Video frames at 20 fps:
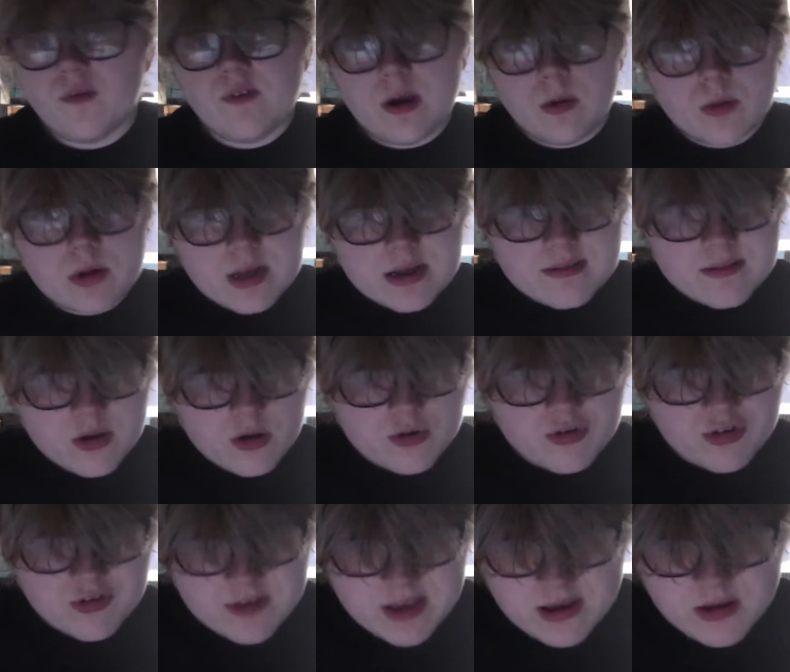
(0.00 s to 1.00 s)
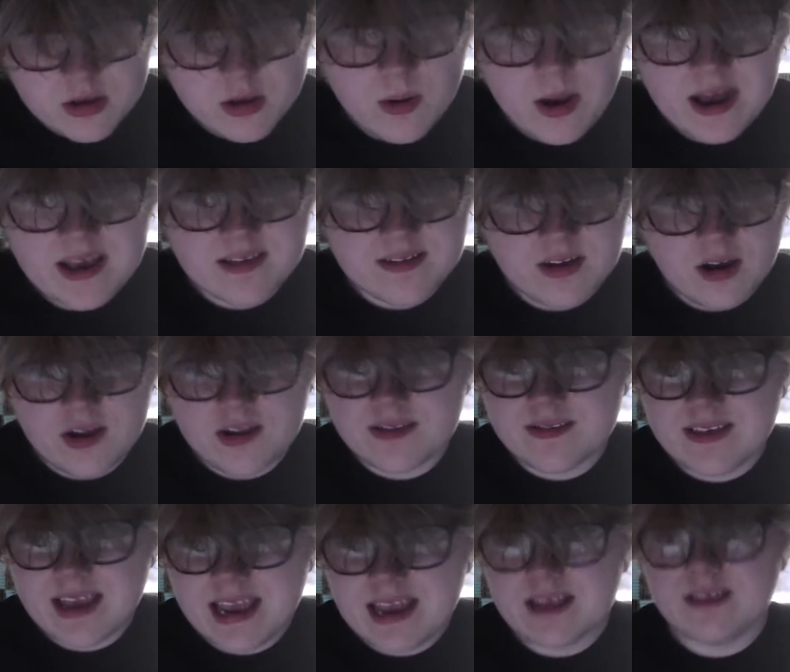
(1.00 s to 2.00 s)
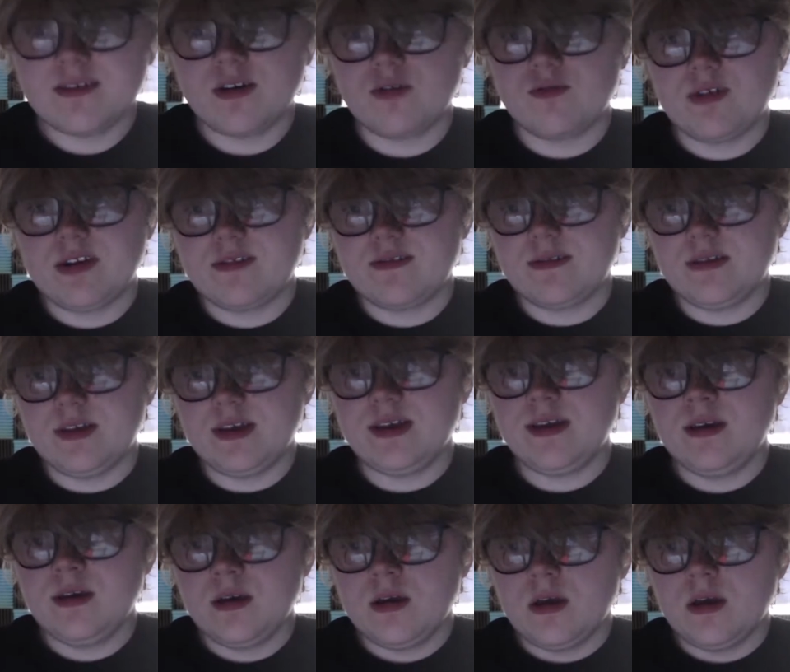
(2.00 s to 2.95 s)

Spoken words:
I would like to also tell you I started a TikTok recently,